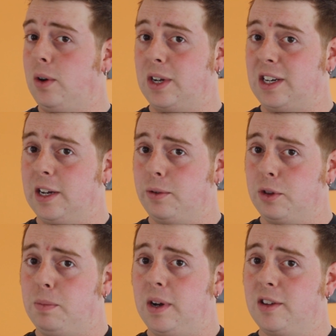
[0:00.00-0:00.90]
I'll get together
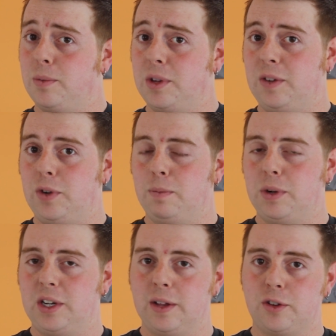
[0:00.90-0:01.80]
with Muzz and we'll see if we can
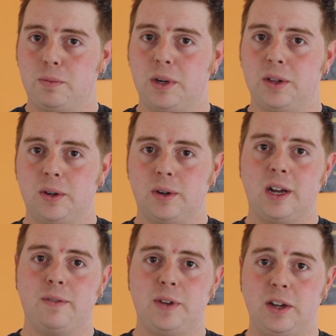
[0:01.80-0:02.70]
put together some other
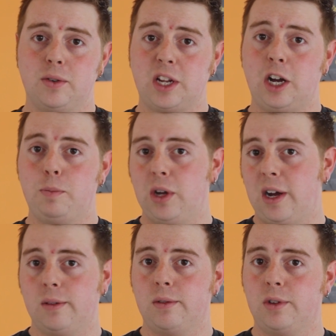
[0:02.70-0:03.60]
videos to help you out.